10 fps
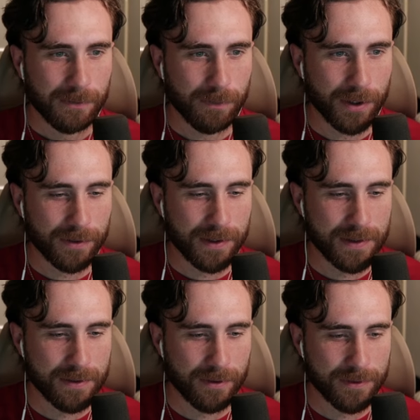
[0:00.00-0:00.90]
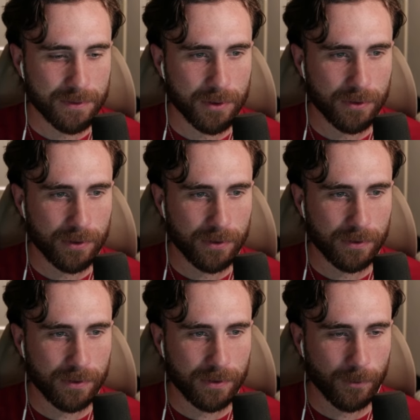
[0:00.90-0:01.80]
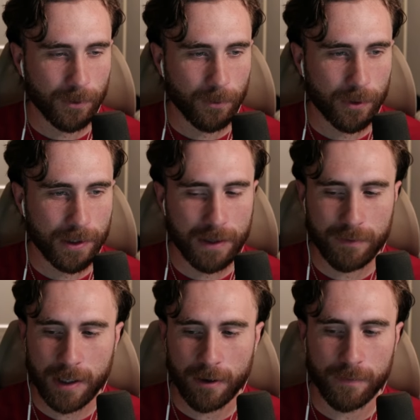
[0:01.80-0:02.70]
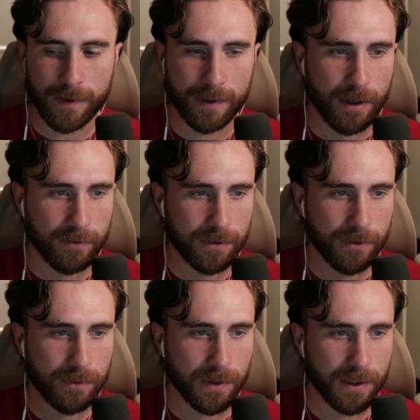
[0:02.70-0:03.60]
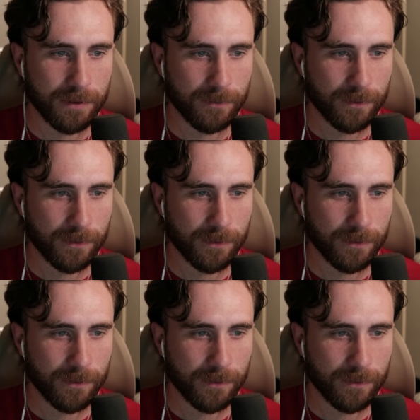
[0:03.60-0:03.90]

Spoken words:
Bart, this is awesome. We're gonna have a caravan now, you and me.